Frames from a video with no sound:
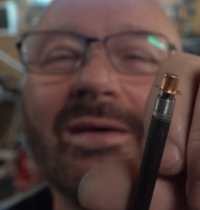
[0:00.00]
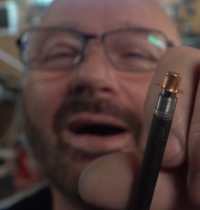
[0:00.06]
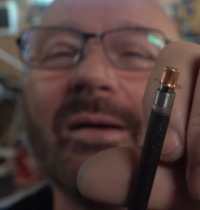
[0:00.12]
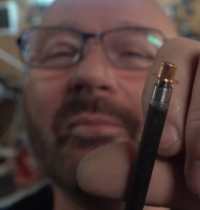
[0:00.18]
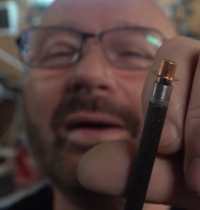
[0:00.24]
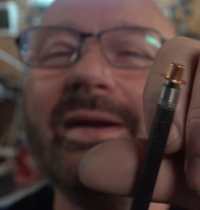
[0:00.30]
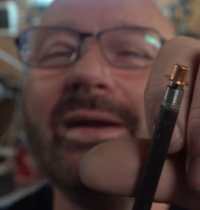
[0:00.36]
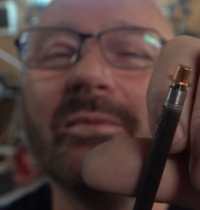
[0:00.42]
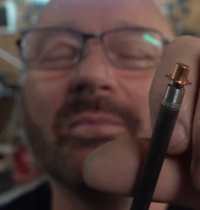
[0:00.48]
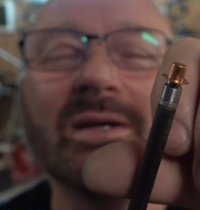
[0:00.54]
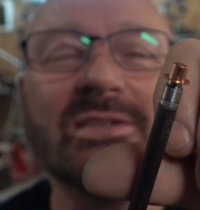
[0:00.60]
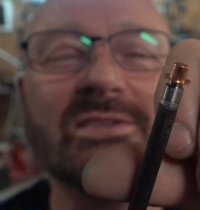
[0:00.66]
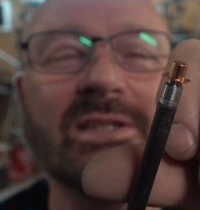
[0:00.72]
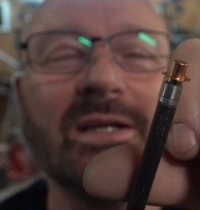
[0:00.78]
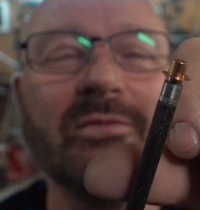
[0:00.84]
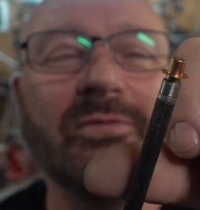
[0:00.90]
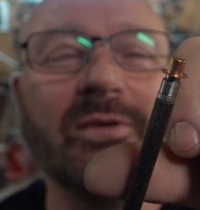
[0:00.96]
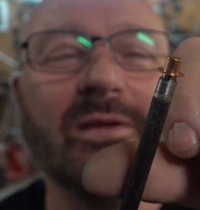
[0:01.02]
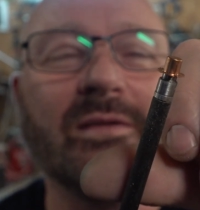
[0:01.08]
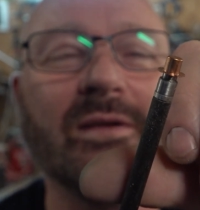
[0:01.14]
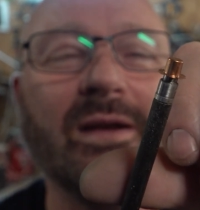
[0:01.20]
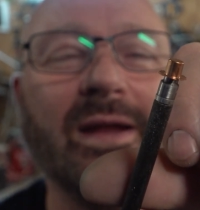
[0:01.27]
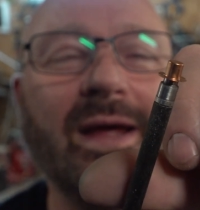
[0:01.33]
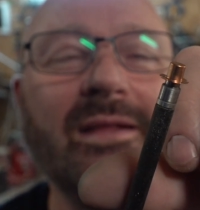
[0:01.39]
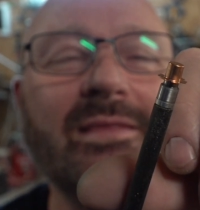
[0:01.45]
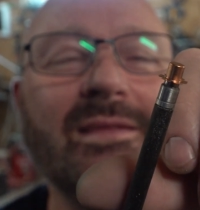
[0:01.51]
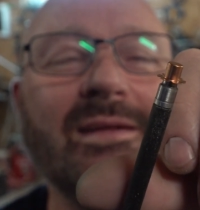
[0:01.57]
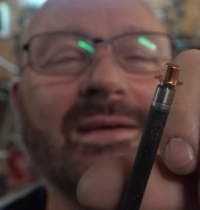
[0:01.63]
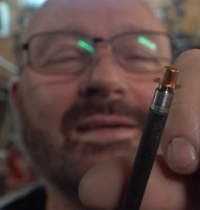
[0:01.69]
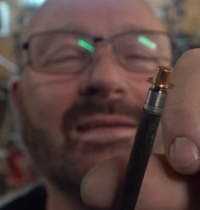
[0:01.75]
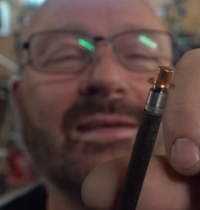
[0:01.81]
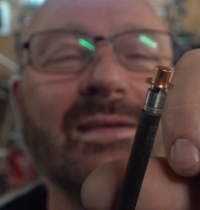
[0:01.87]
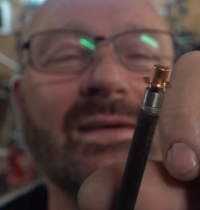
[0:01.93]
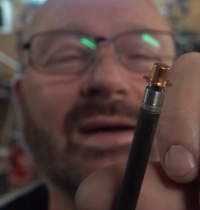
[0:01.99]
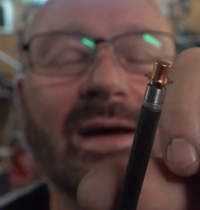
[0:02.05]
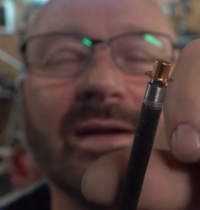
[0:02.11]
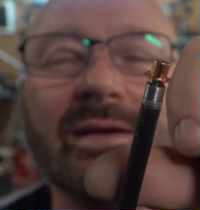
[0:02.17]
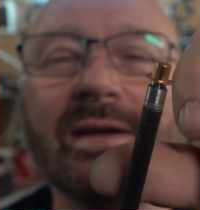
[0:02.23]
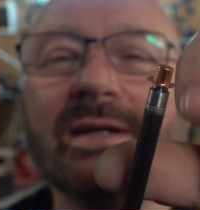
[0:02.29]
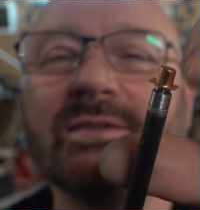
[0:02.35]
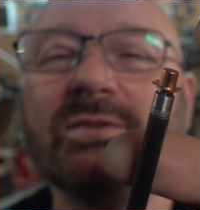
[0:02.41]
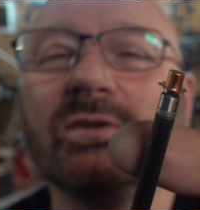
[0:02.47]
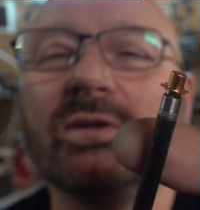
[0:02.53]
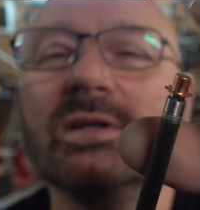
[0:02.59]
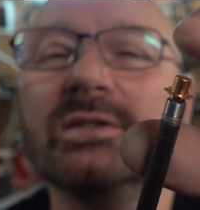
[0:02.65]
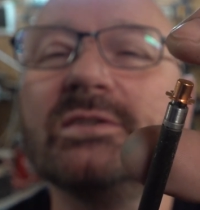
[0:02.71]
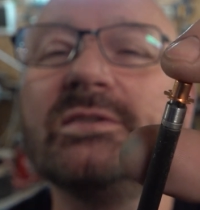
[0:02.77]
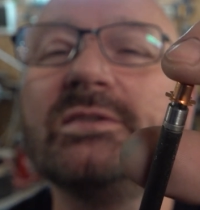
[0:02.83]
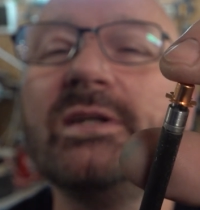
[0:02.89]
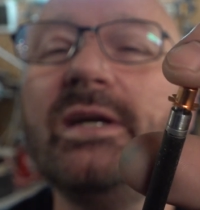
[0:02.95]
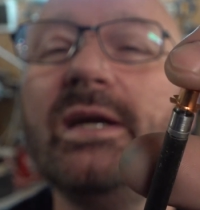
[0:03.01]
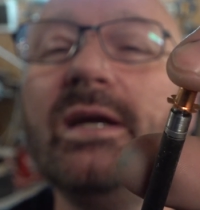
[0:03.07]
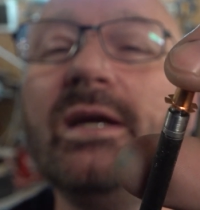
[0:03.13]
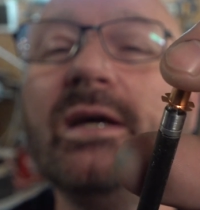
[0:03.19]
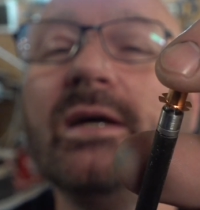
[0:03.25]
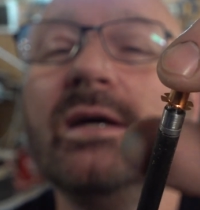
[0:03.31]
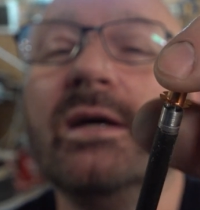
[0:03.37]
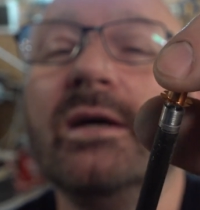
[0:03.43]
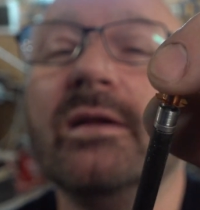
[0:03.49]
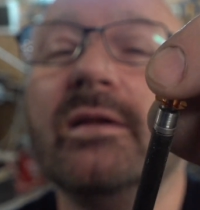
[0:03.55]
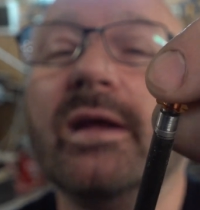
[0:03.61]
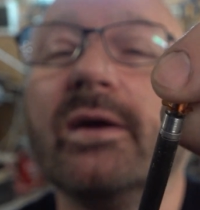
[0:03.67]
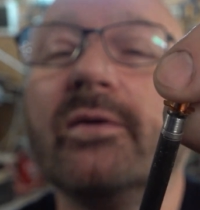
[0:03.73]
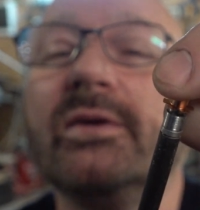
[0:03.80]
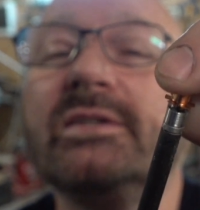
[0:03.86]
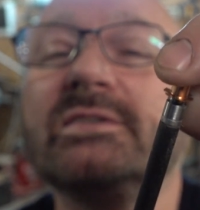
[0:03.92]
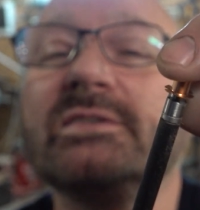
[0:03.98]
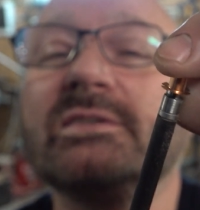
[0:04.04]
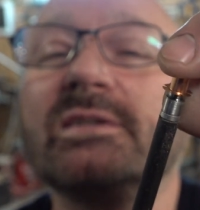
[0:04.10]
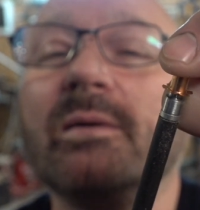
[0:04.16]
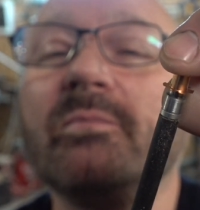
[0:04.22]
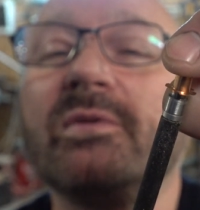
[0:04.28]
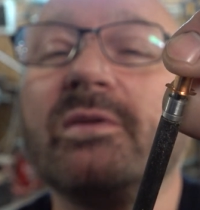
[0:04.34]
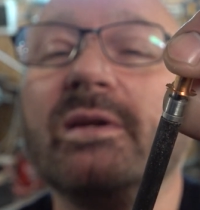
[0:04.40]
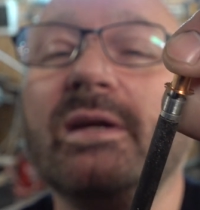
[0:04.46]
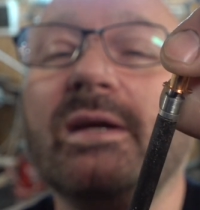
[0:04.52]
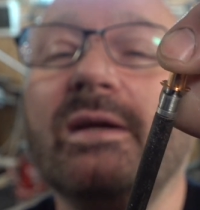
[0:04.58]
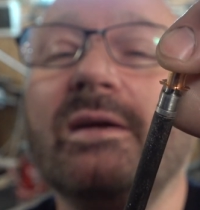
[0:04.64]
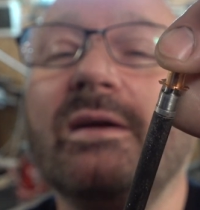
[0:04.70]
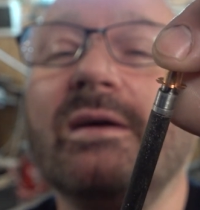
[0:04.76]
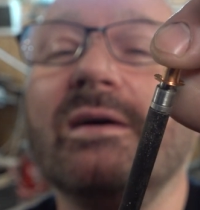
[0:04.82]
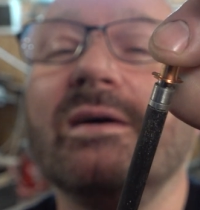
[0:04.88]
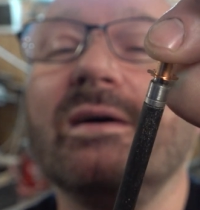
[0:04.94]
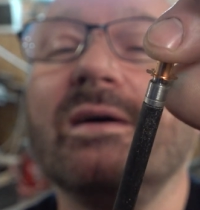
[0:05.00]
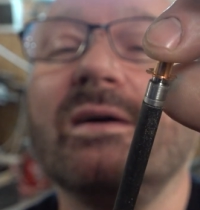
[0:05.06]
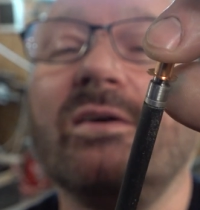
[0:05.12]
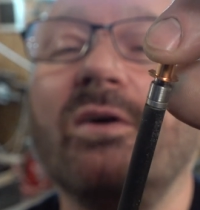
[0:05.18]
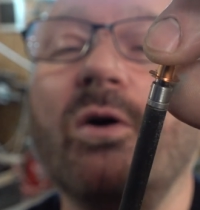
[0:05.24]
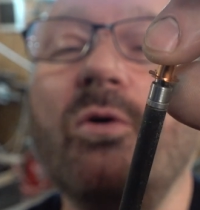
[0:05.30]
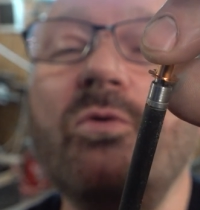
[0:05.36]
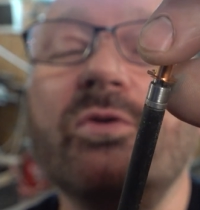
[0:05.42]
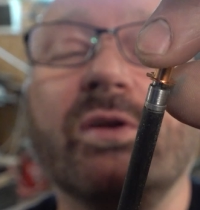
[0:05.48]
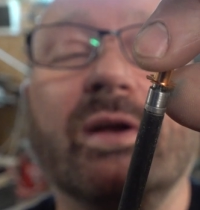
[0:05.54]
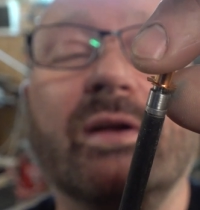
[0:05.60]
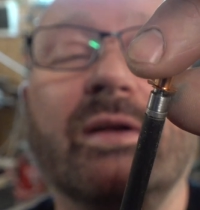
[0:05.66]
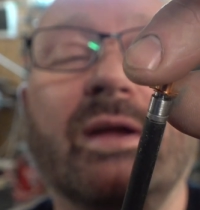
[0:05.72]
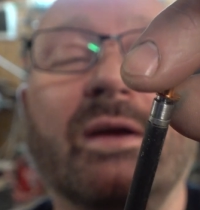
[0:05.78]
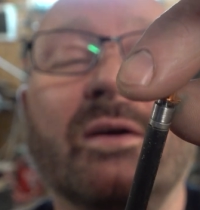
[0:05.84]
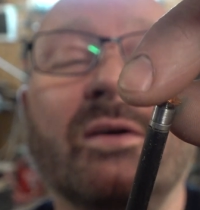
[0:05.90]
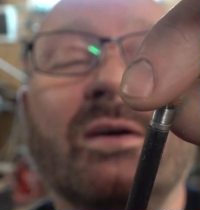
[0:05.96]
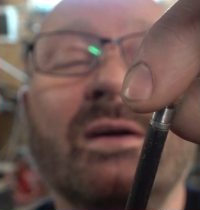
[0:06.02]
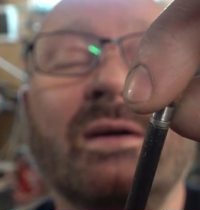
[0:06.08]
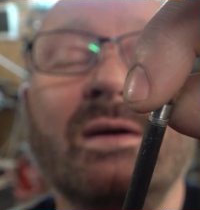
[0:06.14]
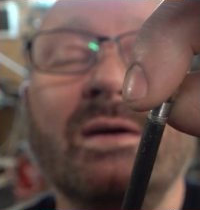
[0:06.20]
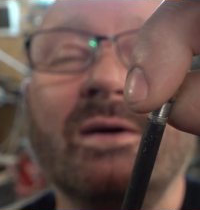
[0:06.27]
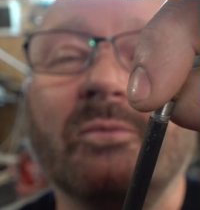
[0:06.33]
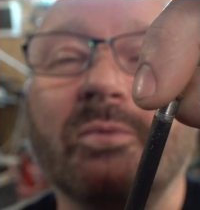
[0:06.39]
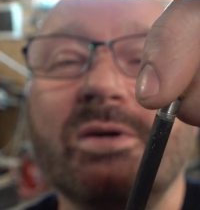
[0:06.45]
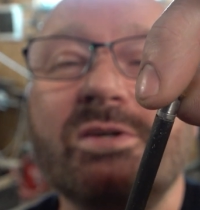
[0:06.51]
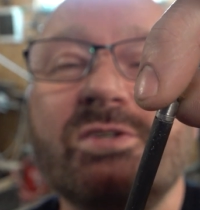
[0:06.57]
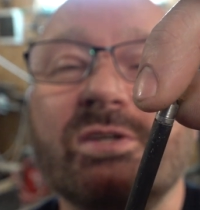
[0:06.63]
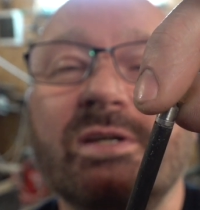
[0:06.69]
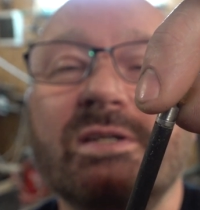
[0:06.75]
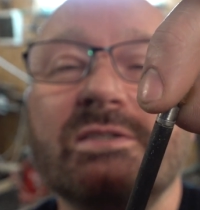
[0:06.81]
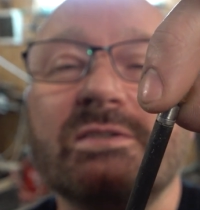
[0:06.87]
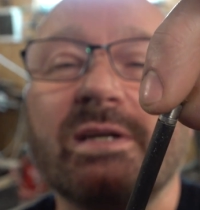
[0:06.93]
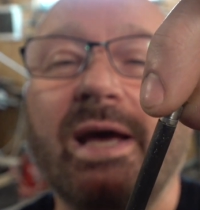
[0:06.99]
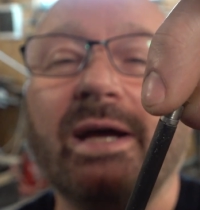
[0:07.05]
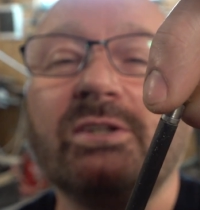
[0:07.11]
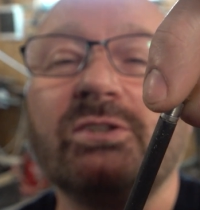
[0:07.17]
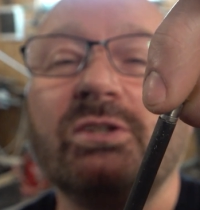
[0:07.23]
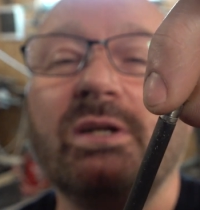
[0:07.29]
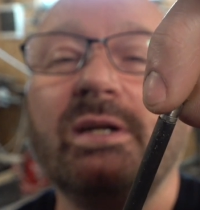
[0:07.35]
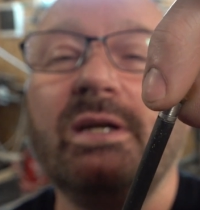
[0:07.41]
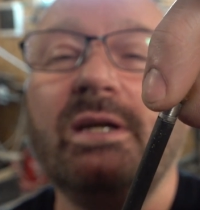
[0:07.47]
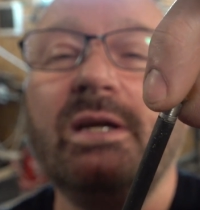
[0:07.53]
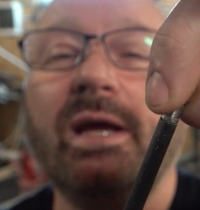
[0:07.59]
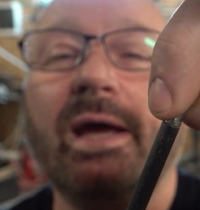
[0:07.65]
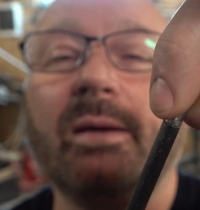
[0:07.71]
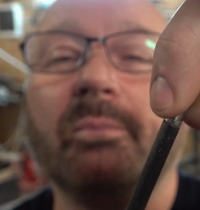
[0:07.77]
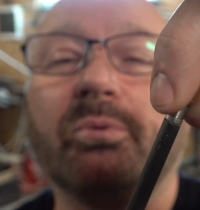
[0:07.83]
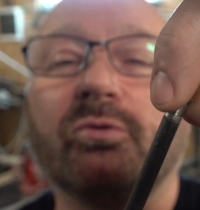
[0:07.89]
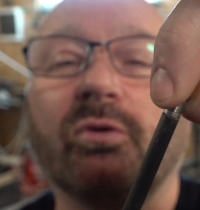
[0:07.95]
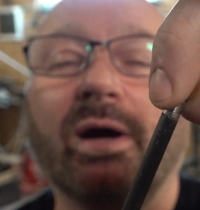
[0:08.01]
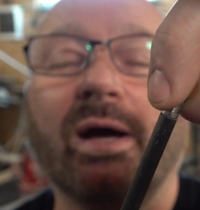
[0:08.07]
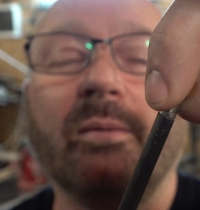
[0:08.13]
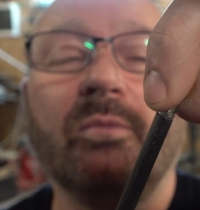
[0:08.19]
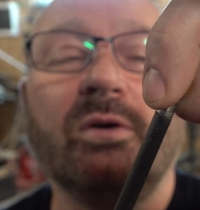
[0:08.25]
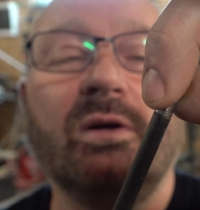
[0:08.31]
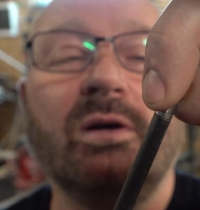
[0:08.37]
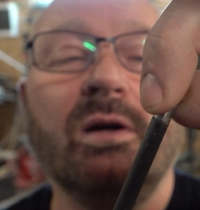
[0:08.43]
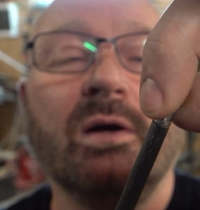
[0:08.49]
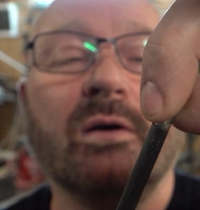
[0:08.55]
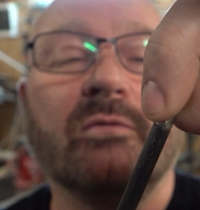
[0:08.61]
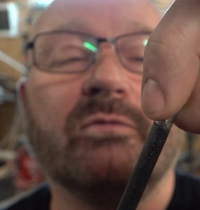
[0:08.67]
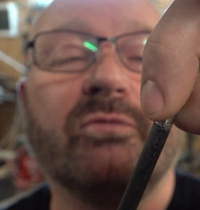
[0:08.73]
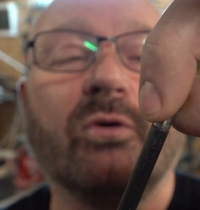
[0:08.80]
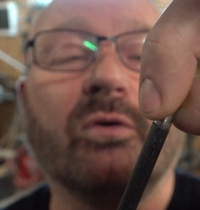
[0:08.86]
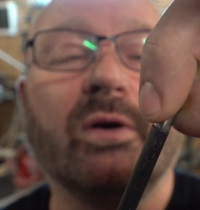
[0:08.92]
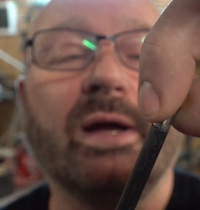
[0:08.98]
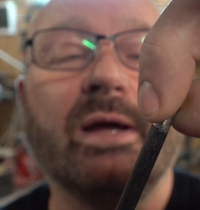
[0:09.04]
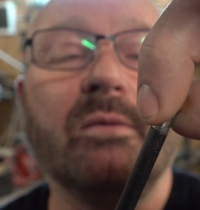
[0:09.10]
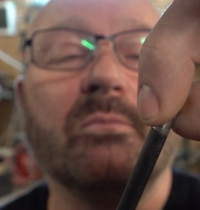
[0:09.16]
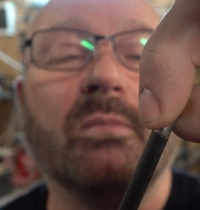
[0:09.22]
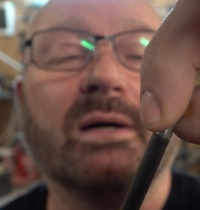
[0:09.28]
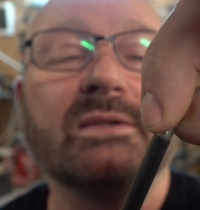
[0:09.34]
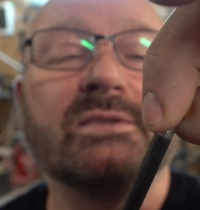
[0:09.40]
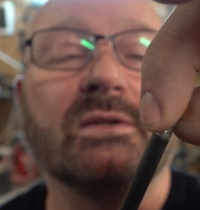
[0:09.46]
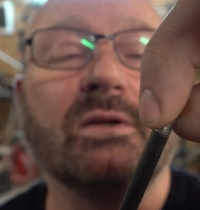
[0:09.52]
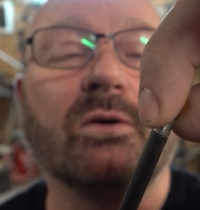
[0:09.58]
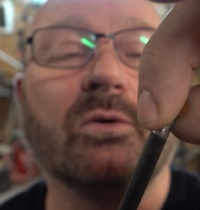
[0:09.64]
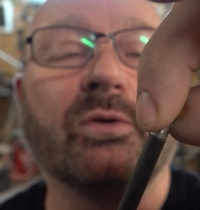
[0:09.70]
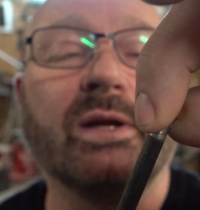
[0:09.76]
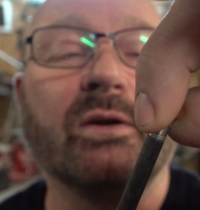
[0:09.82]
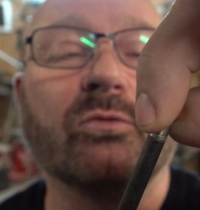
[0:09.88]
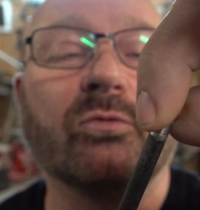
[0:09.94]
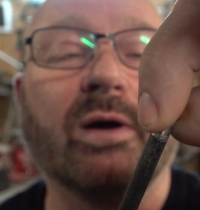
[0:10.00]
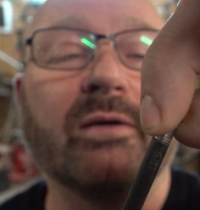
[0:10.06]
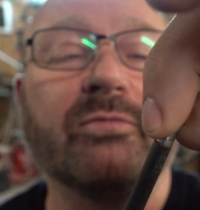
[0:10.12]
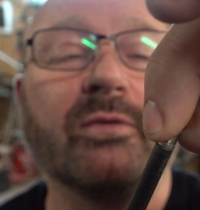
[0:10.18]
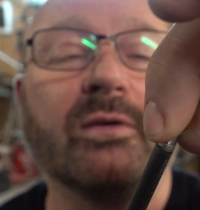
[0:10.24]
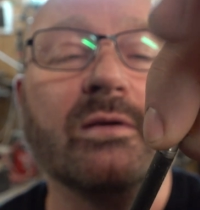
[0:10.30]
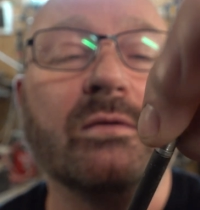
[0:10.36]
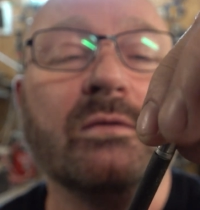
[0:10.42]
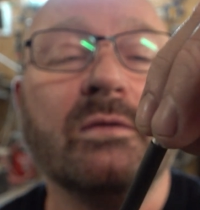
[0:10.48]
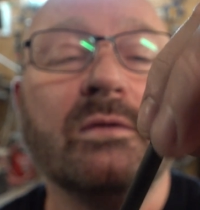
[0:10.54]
I made it myself in the lathe, and as you can see, there is something golden here, which is actually a primer for a muzzle-loading rifle.